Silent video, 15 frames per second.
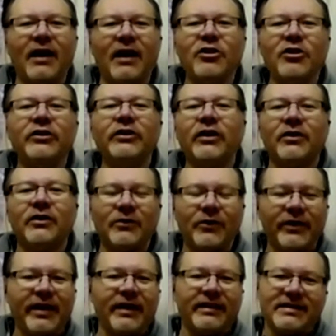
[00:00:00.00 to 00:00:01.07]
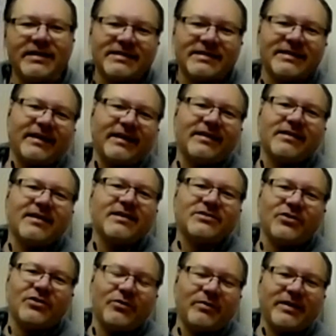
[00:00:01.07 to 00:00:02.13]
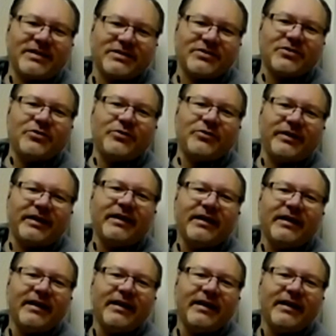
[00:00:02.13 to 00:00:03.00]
I'll know, okay, this kid does know what he's doing.